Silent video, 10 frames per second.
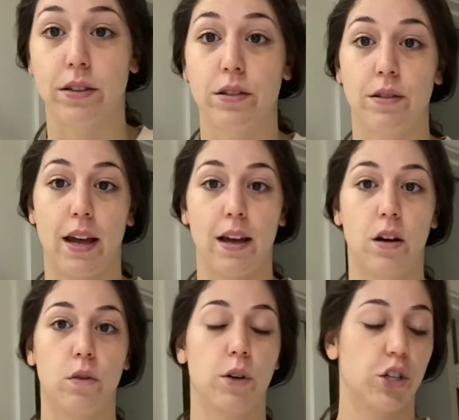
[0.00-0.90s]
So
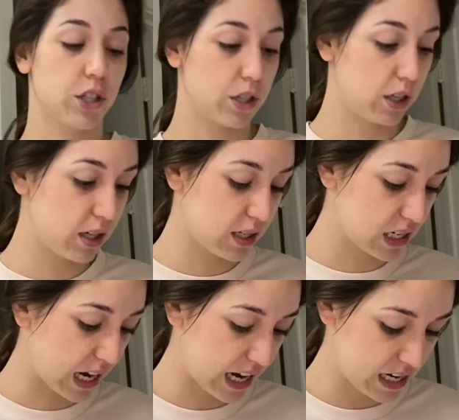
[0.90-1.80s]
now we're just gonna kind